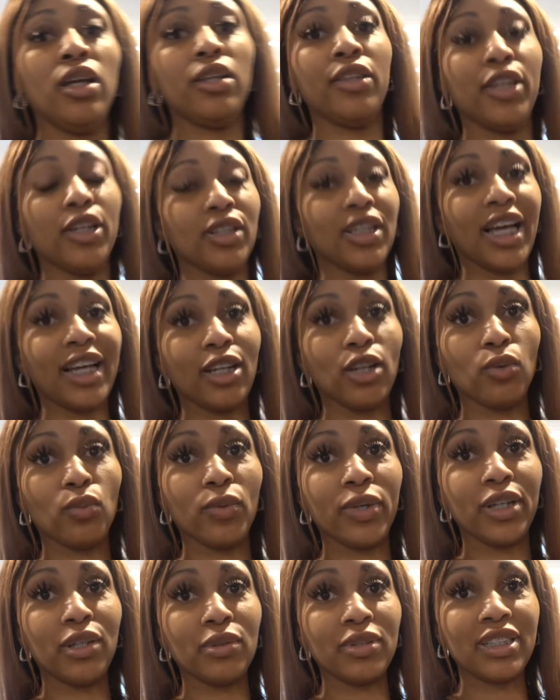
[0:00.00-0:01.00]

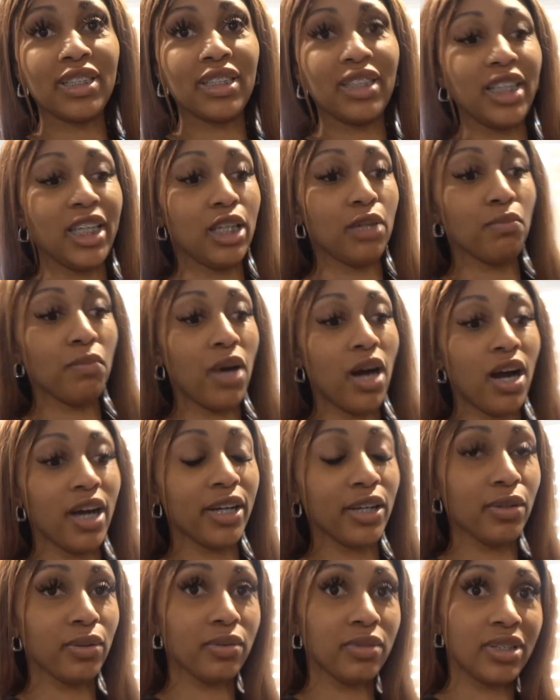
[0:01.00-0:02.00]

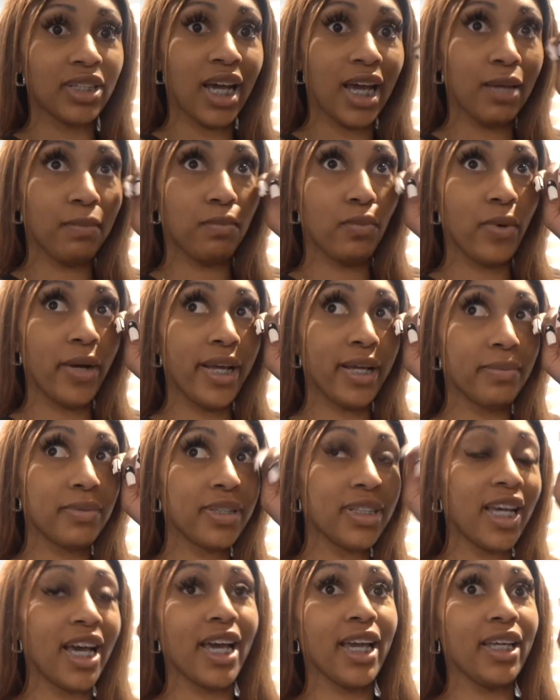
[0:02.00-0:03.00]
modern type
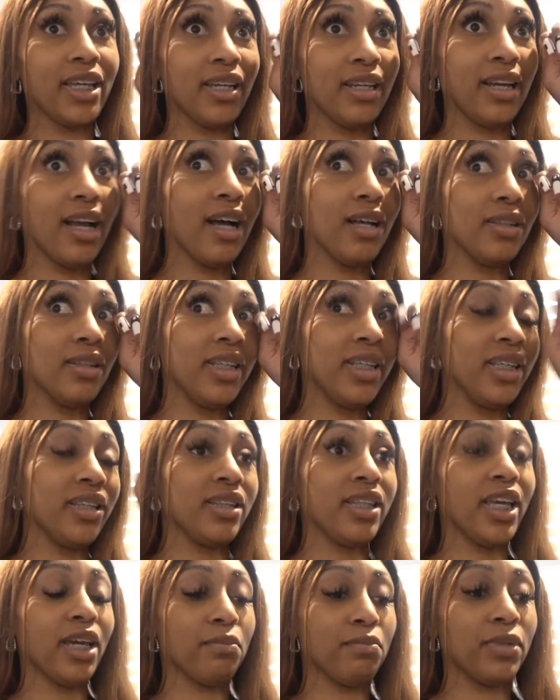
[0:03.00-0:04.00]
website, and I'll
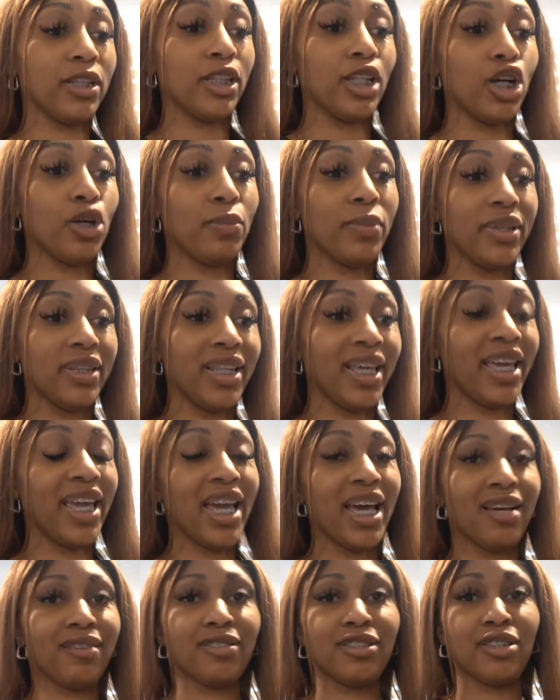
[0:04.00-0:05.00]
link them below, but they
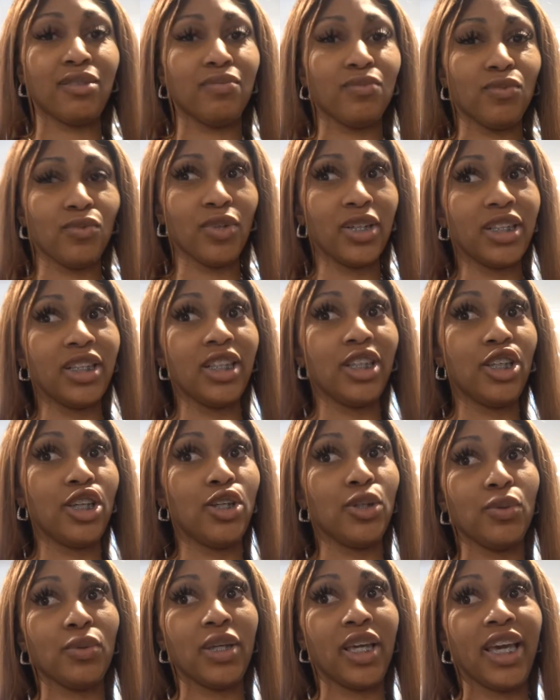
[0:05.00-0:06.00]
have some really
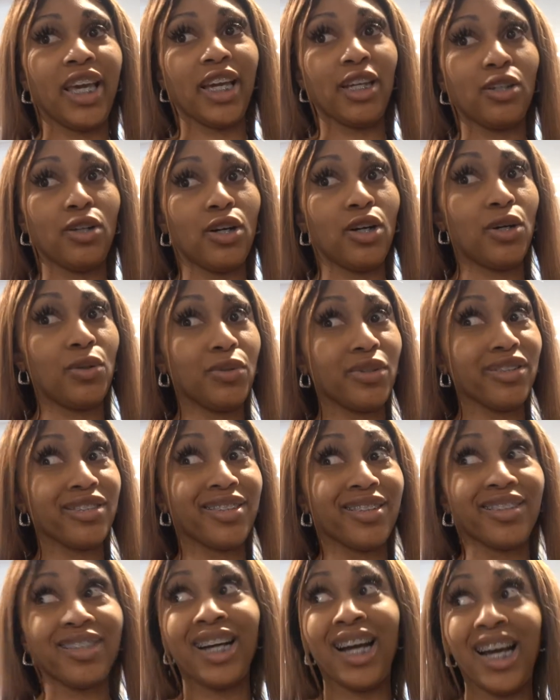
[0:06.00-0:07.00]
cute candle holders.
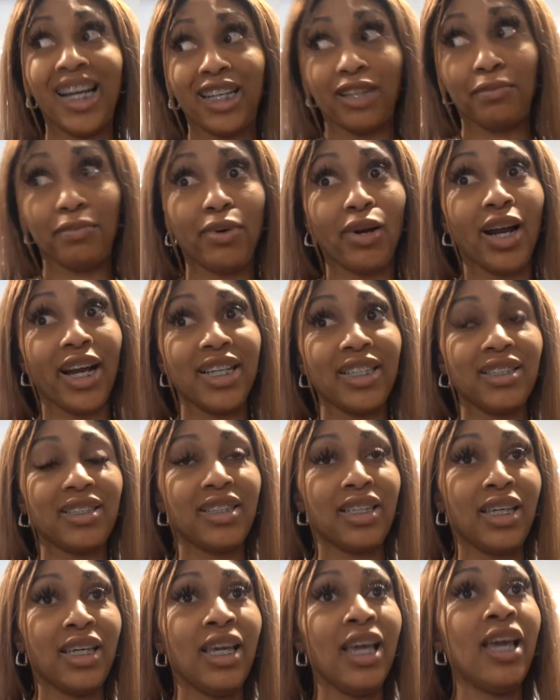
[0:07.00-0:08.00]
They're kind of
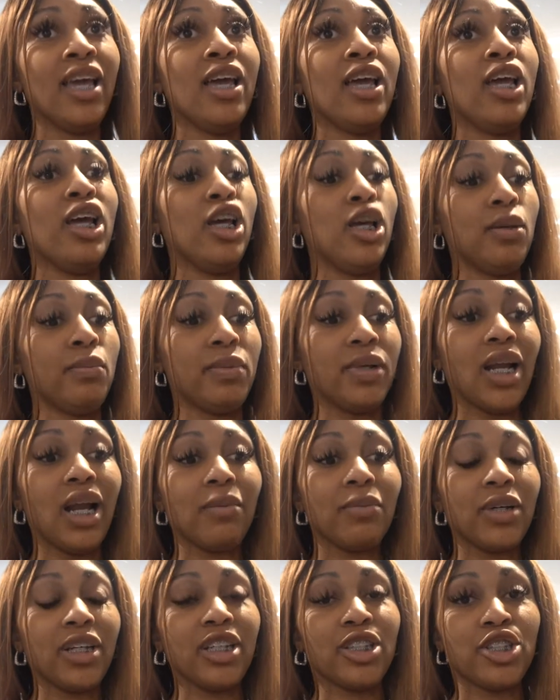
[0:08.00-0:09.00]
pricey, but
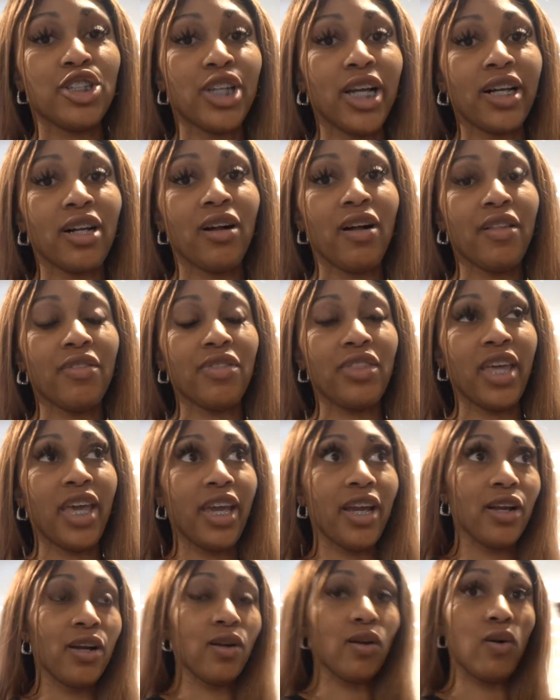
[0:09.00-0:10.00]
I'm gonna check on
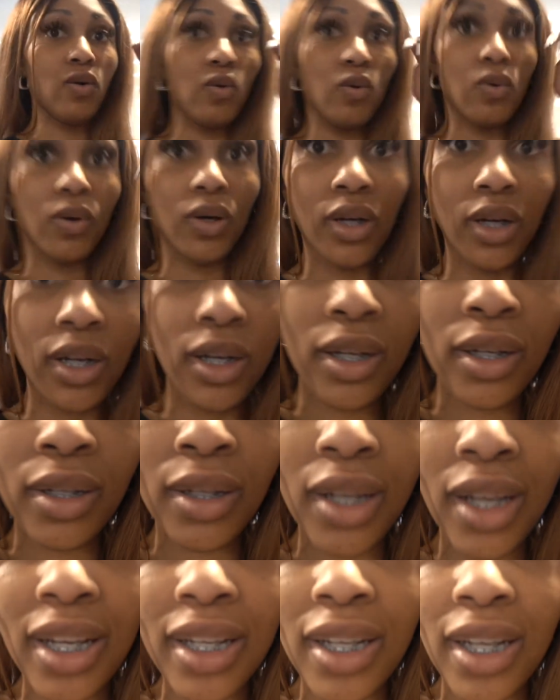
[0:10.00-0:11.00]
there. Or
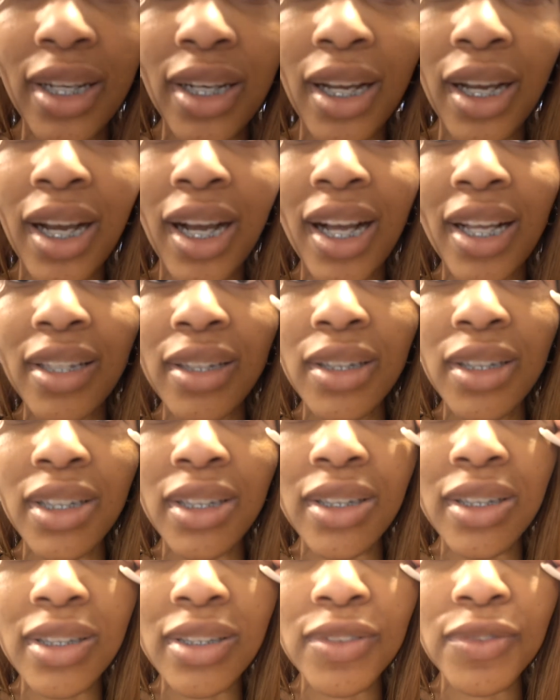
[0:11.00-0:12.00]
I got an eye, look
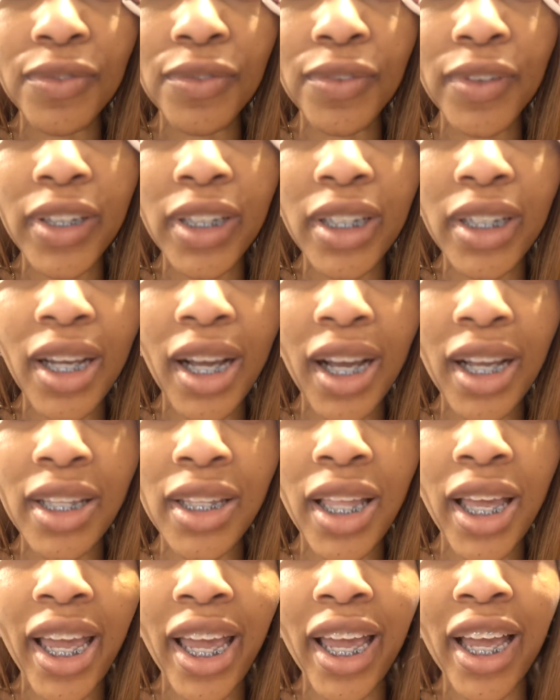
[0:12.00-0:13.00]
at this freaking
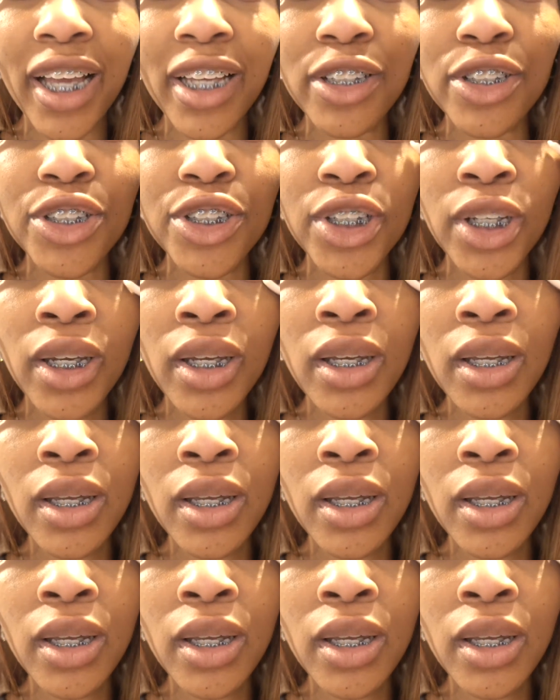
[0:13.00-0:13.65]
eyelash.